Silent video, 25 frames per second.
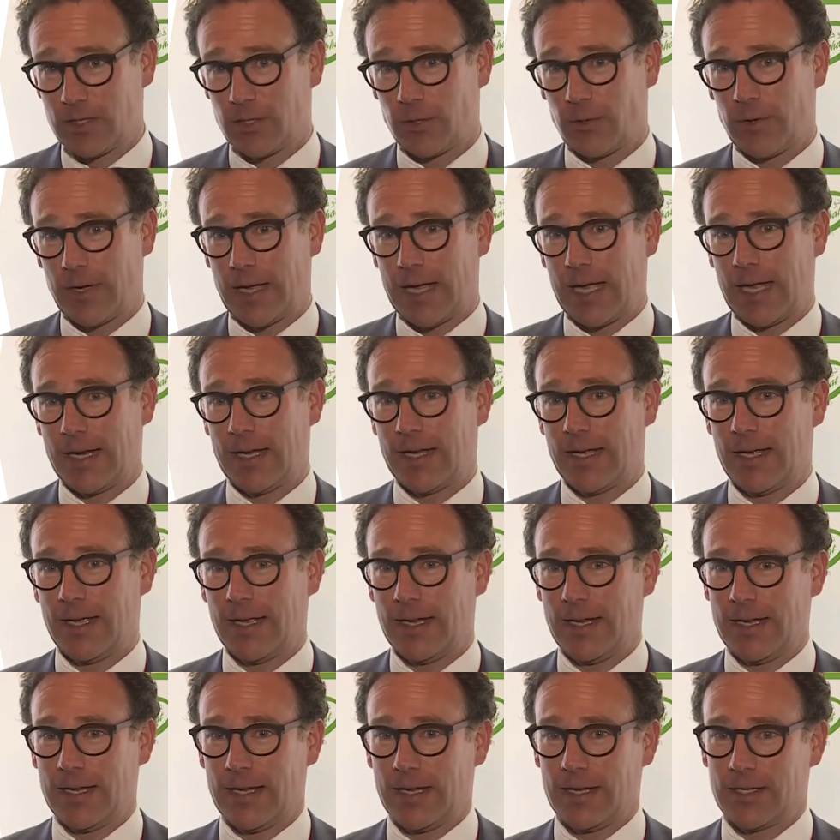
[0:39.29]
So I had a,
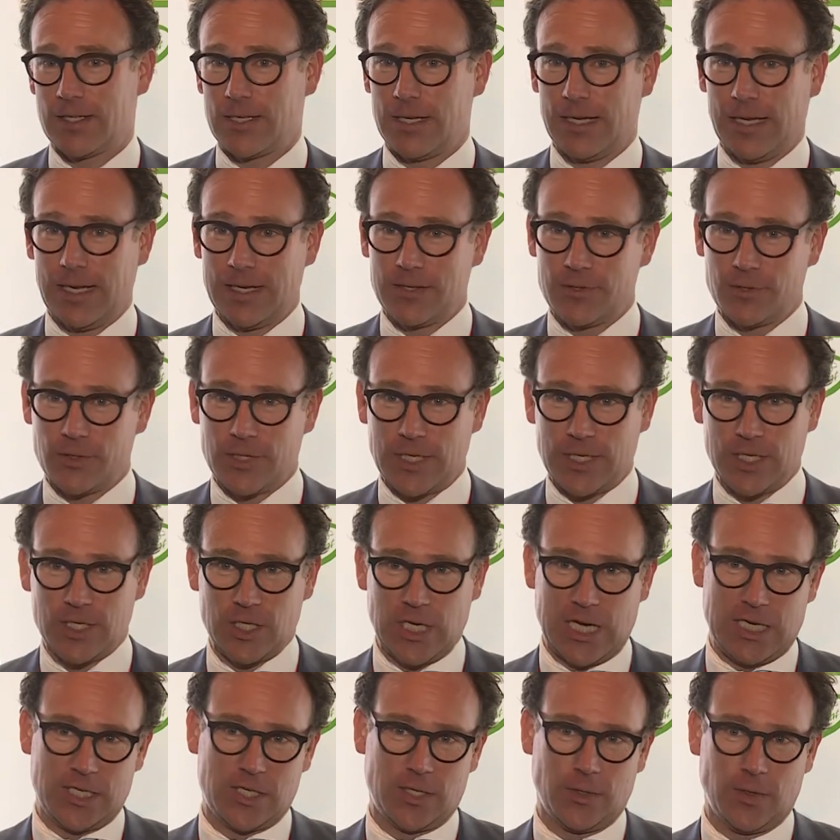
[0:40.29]
an uh, interesting
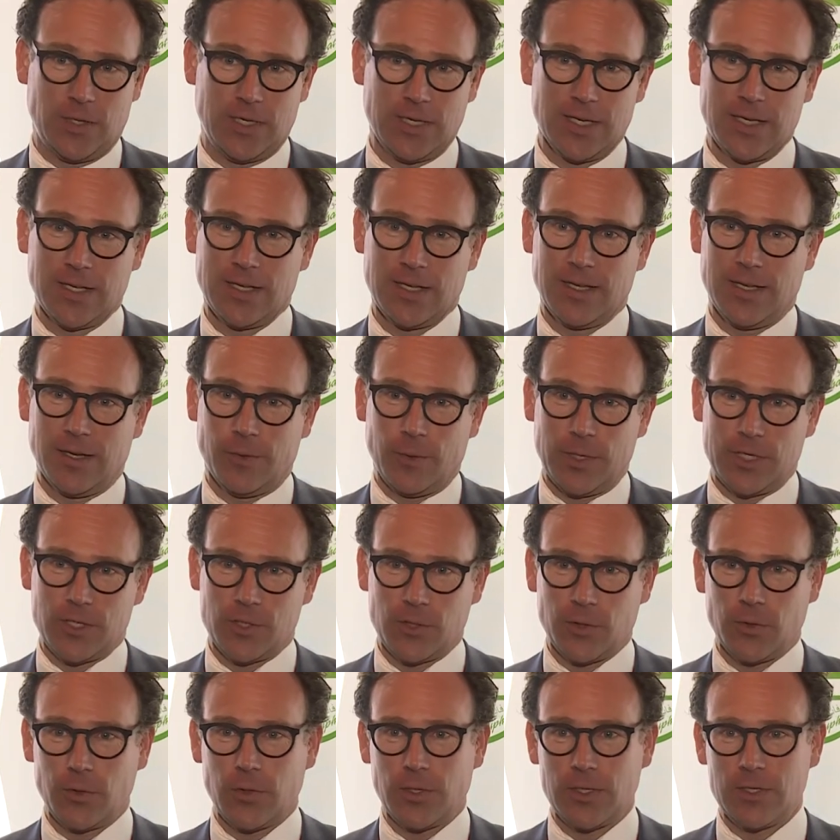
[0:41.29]
session with
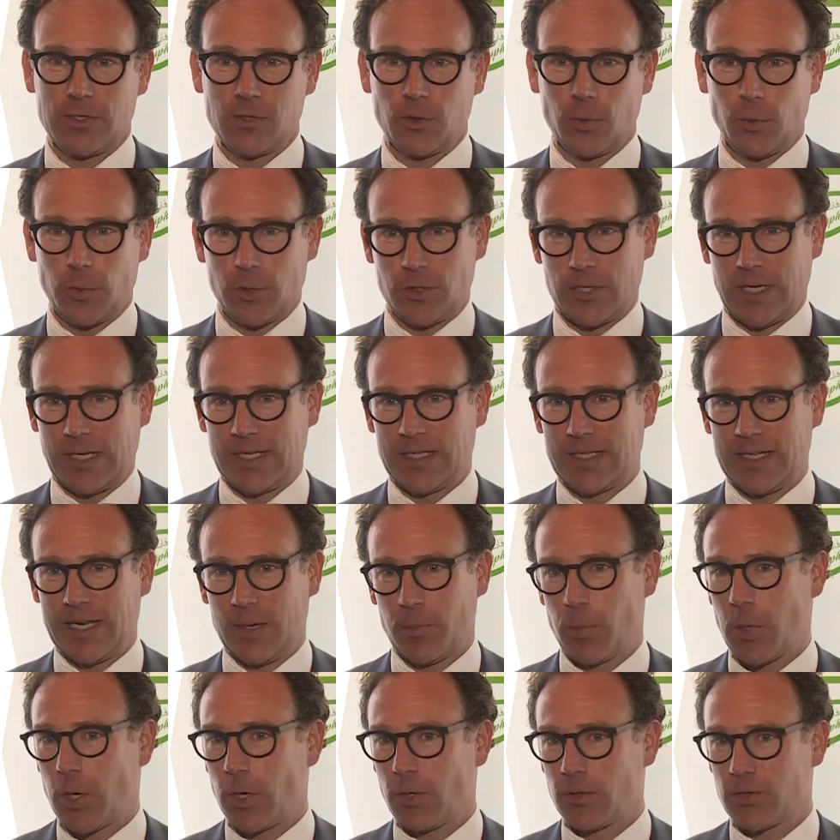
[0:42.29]
students who presented their
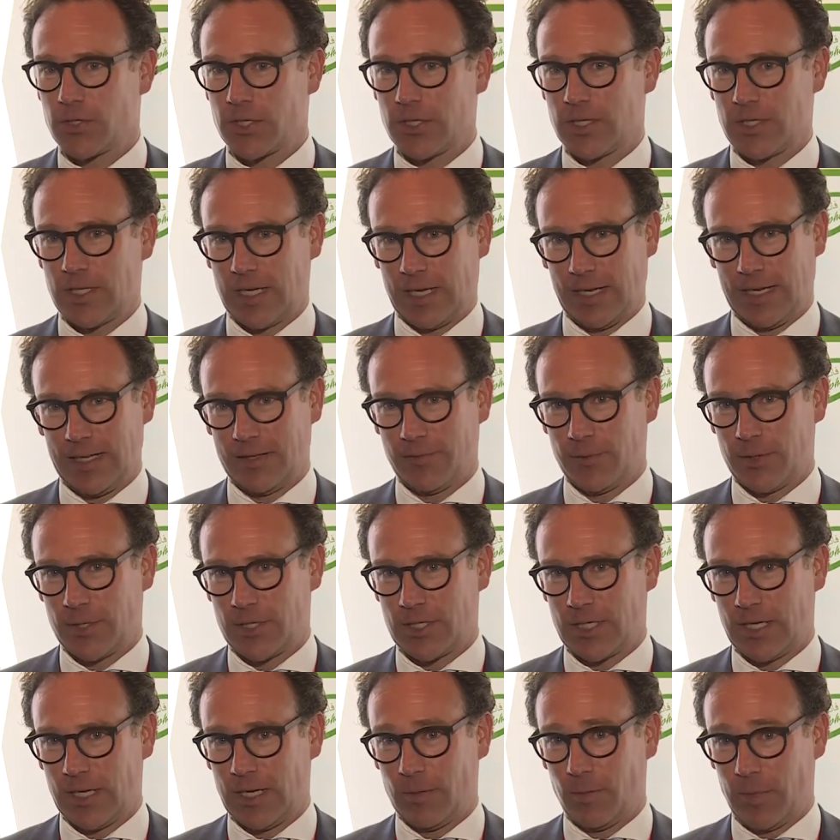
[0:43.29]
posters and it
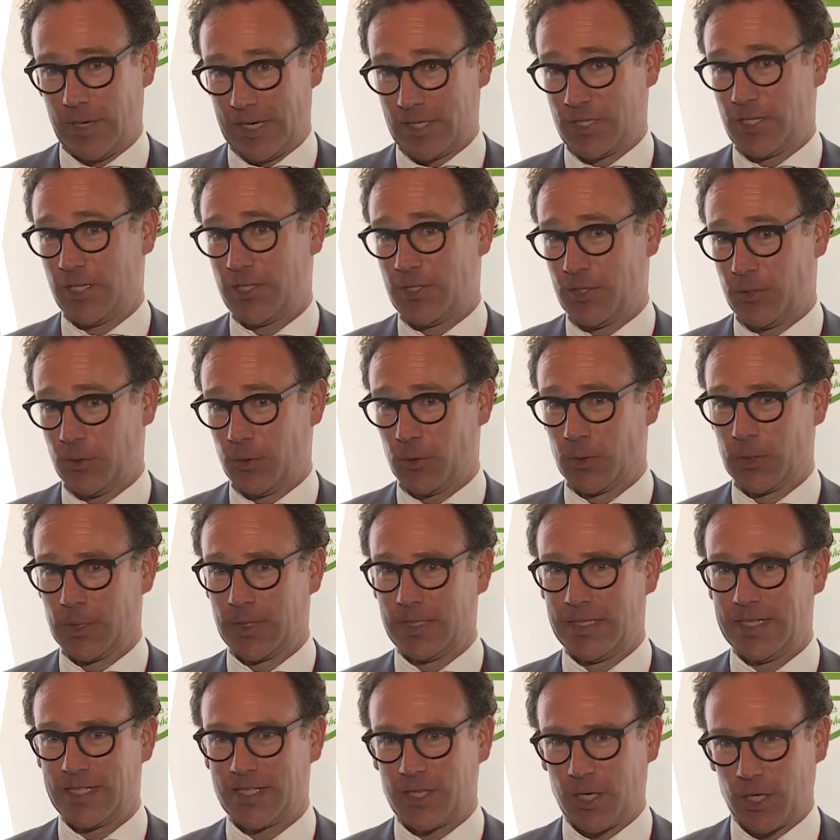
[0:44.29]
was a pleasure to
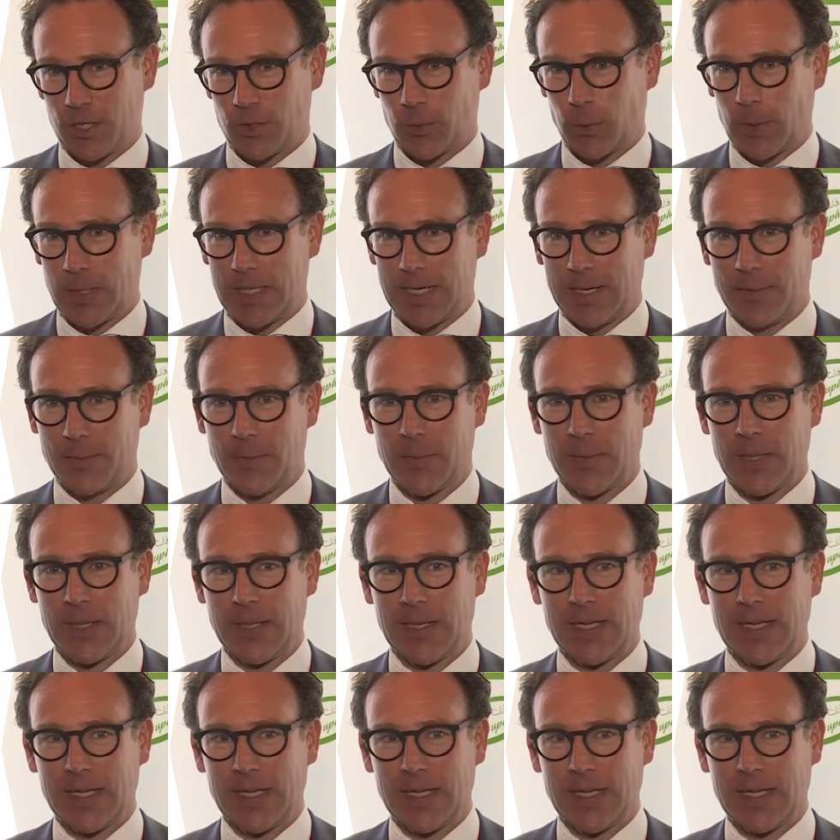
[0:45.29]
discuss with them.